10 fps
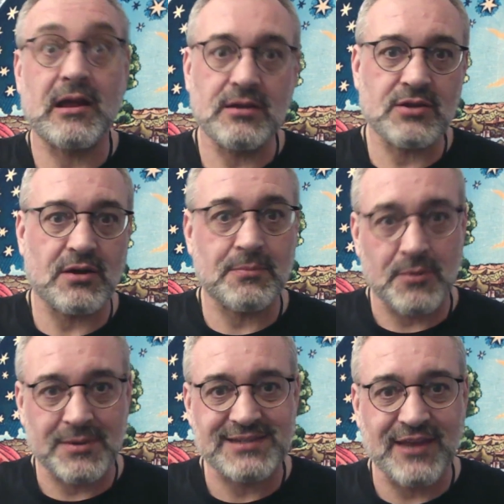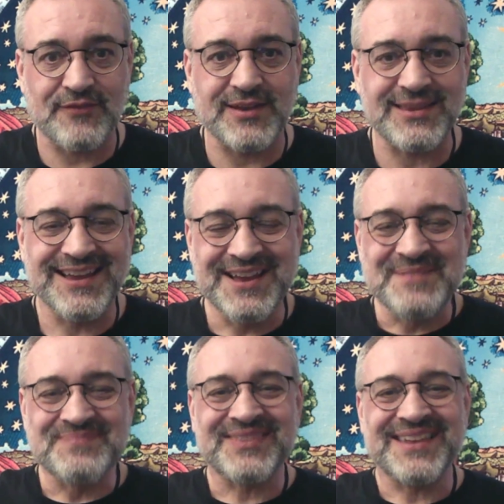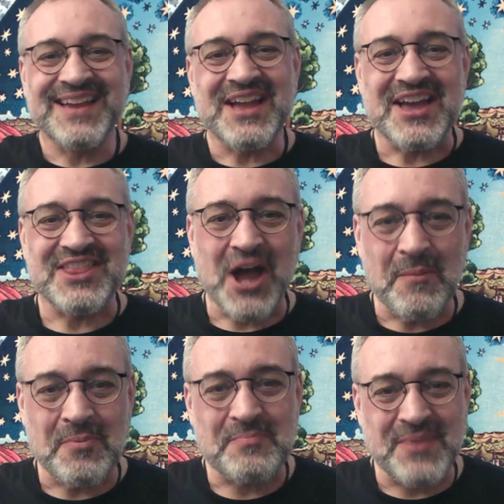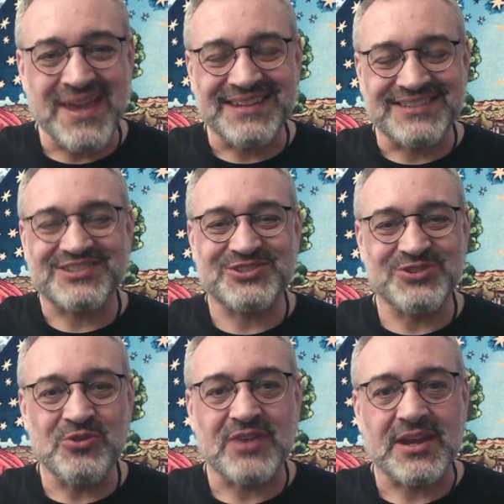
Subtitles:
Can't put my teeth in. An upbeat story.